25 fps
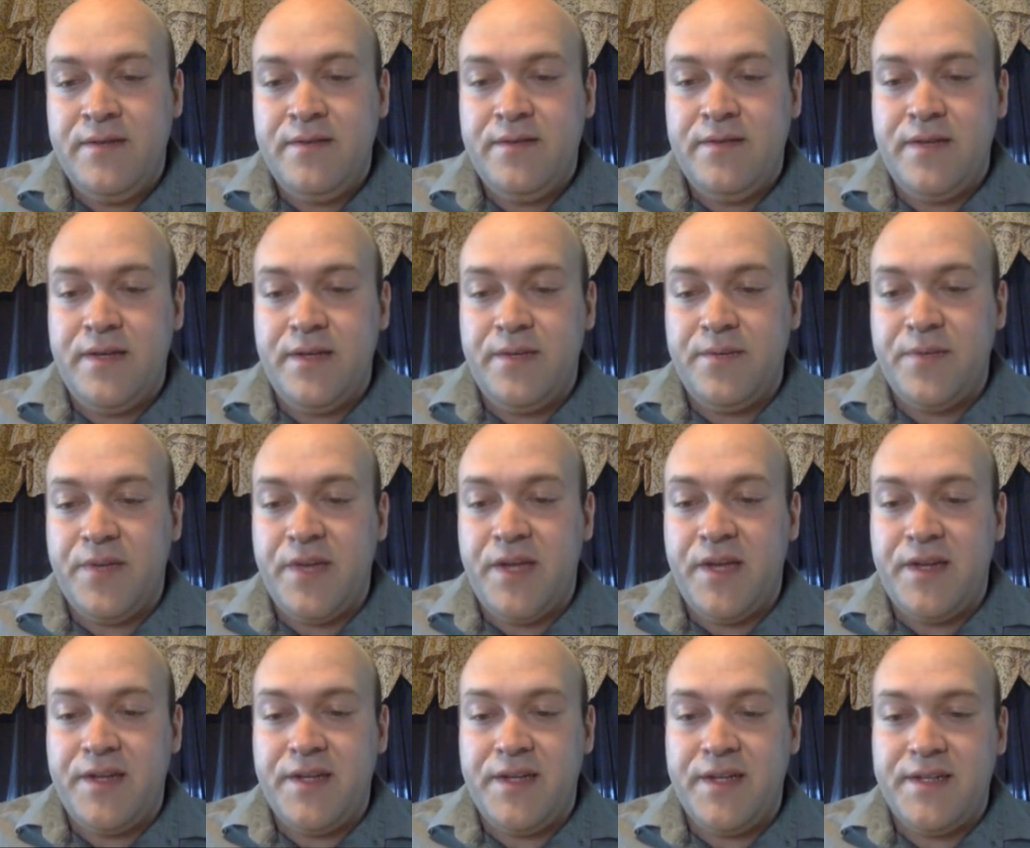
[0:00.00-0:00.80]

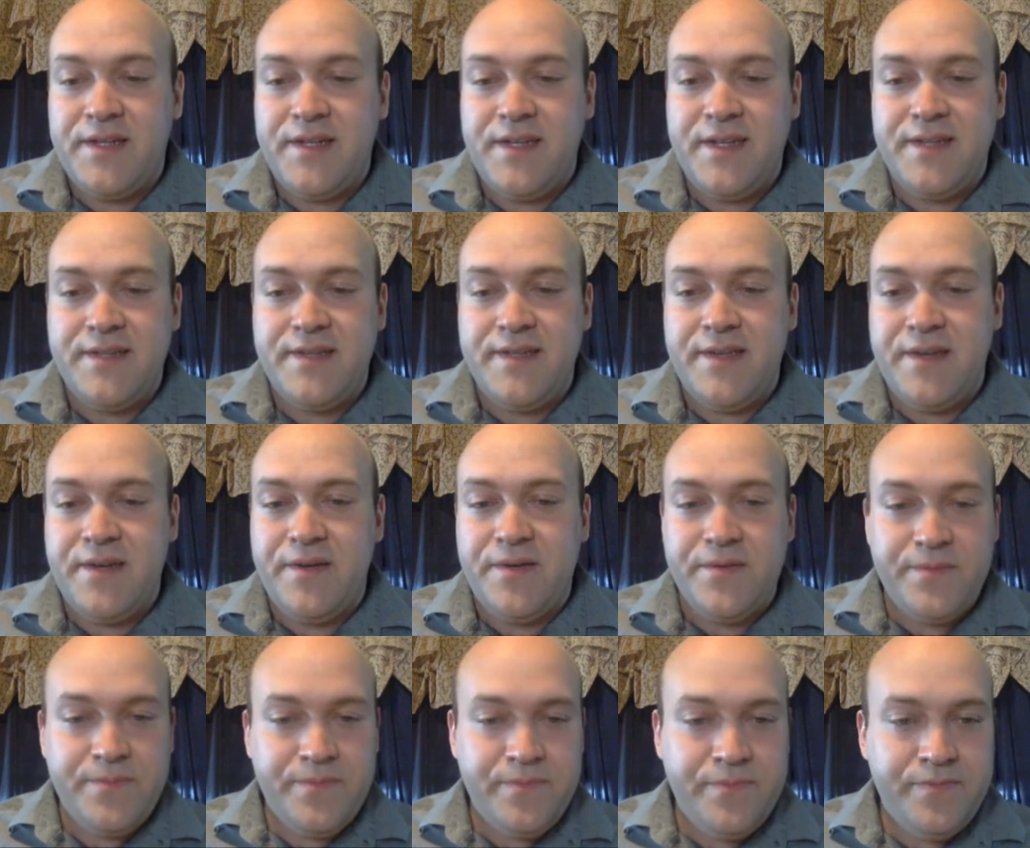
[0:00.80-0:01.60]
kind of dictates
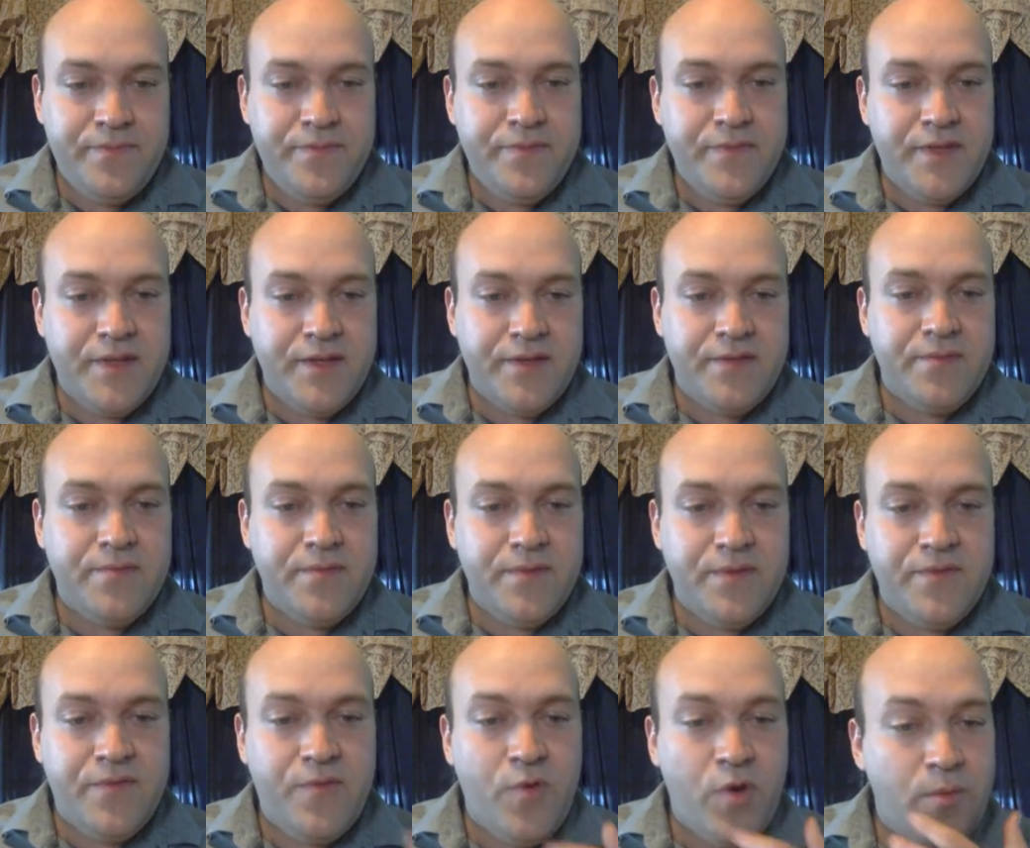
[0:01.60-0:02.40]
how
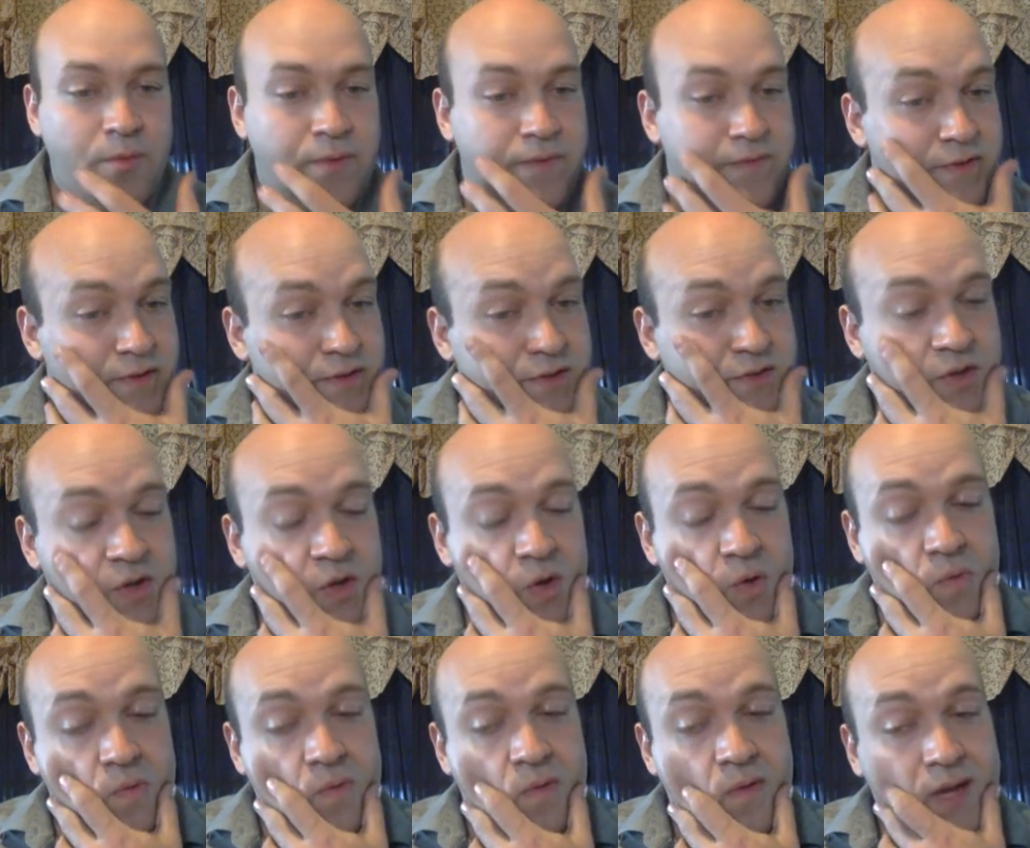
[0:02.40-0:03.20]
the form of the
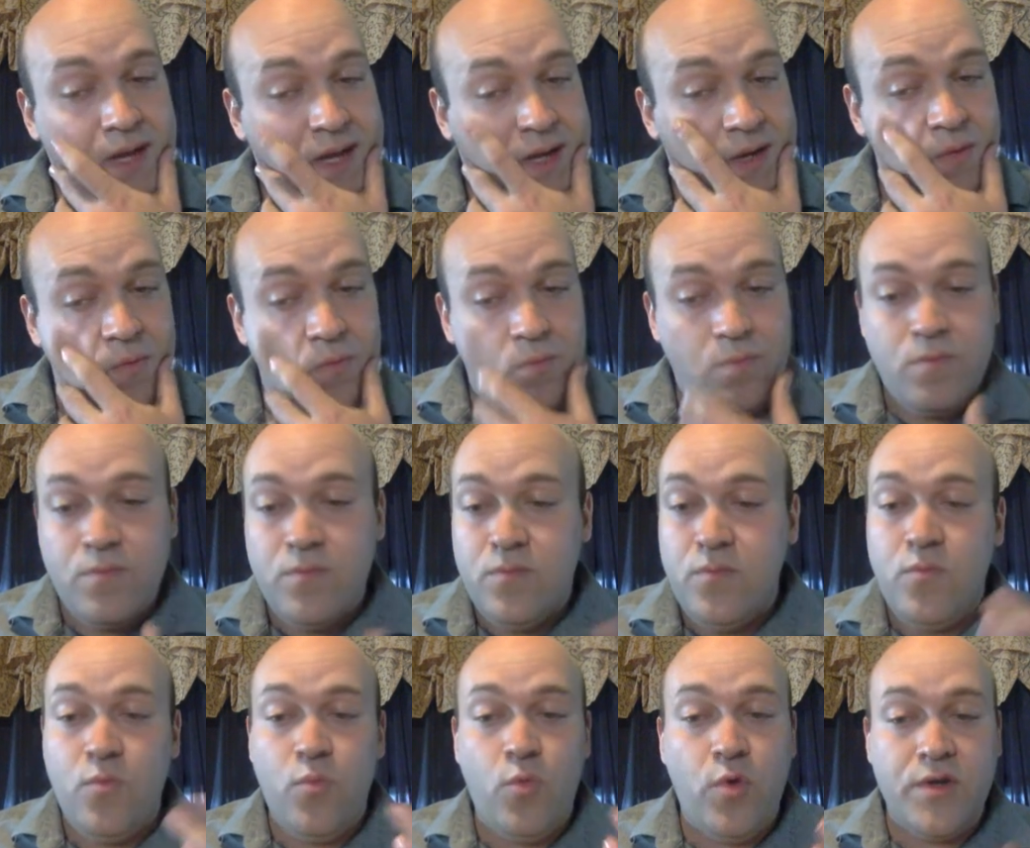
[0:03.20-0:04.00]
stone and
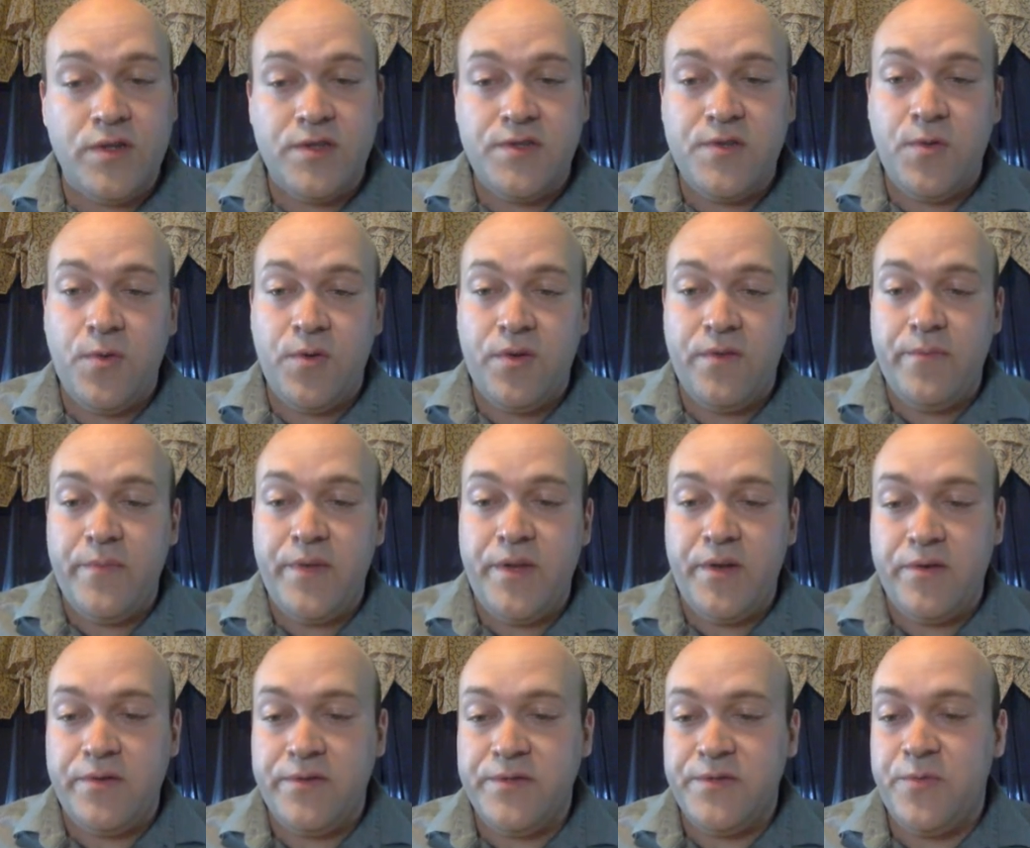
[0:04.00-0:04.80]
what sort of
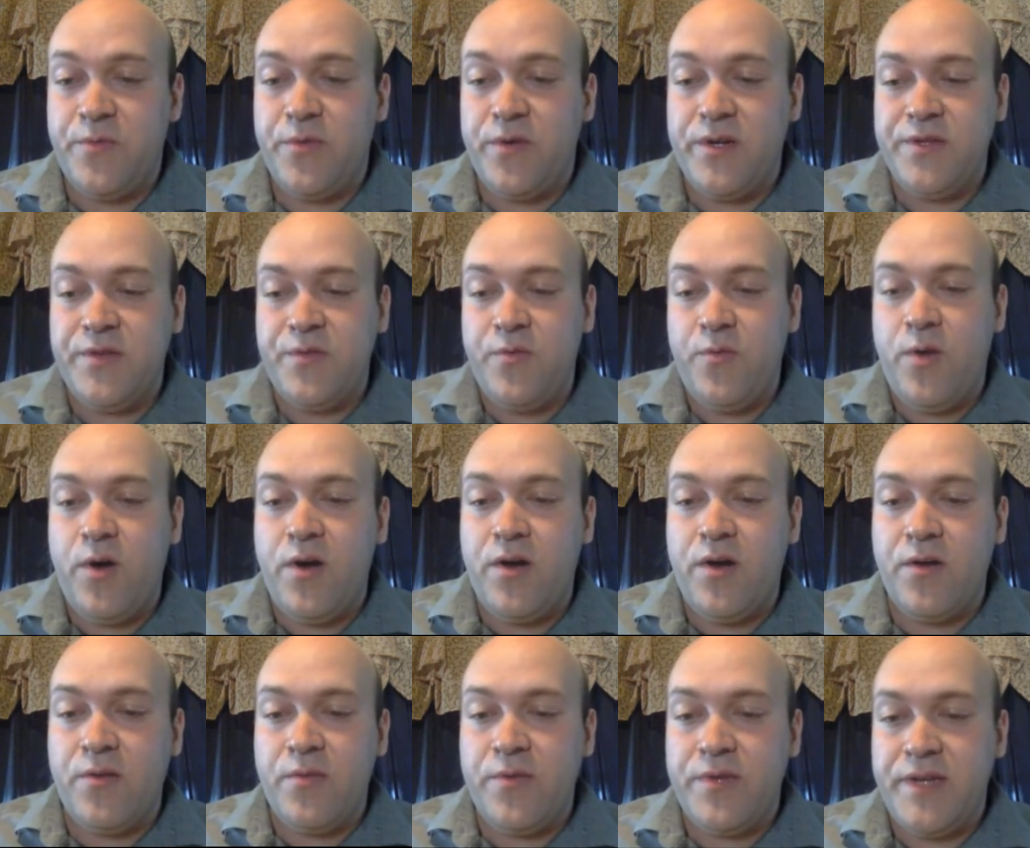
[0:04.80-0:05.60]
minerals were in the
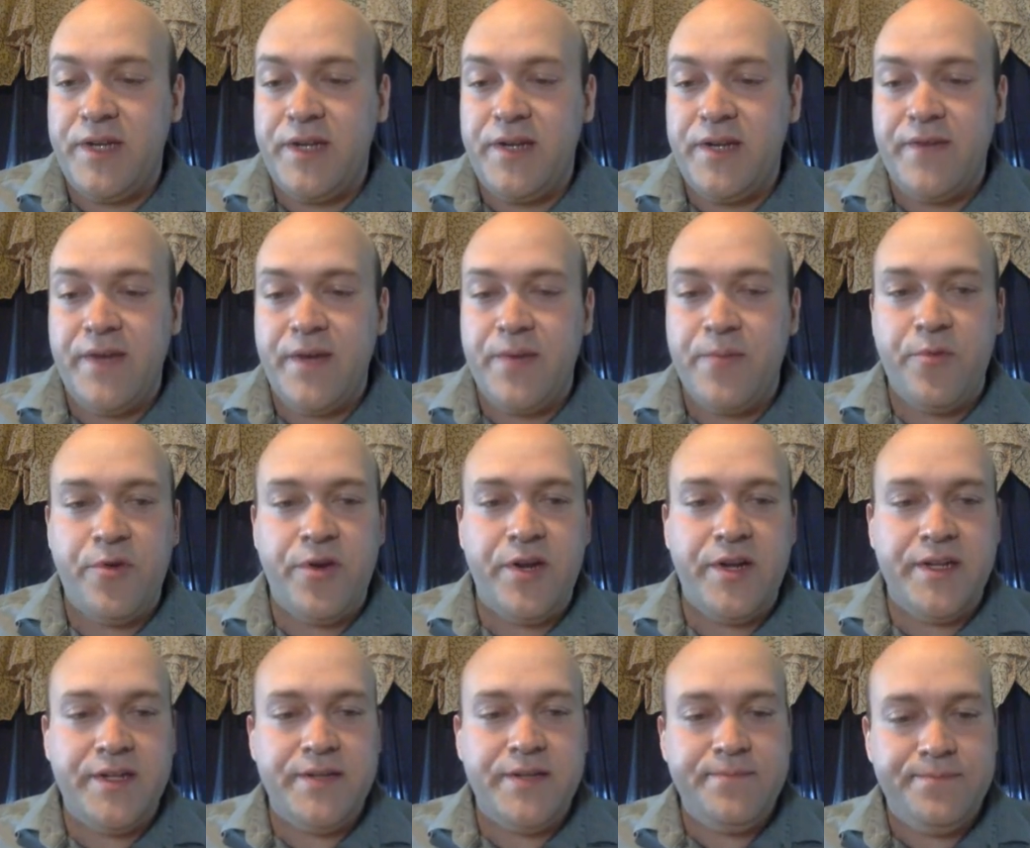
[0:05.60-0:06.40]
water when it
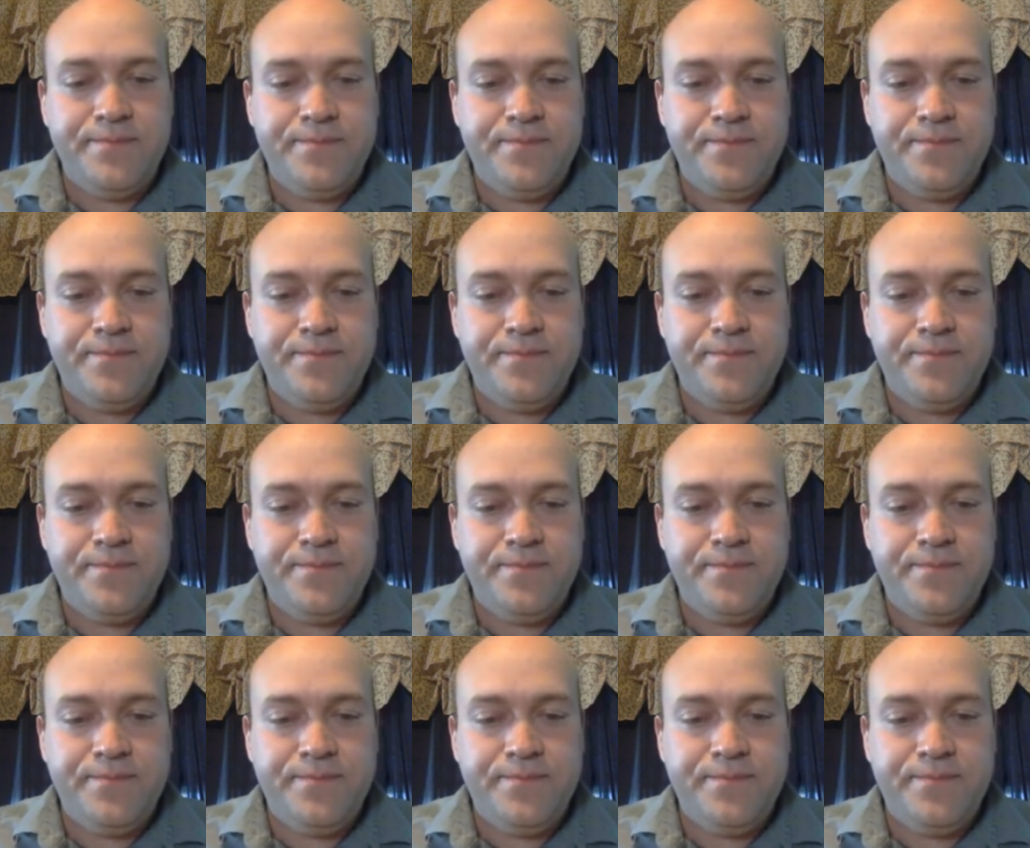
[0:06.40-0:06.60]
evaporated.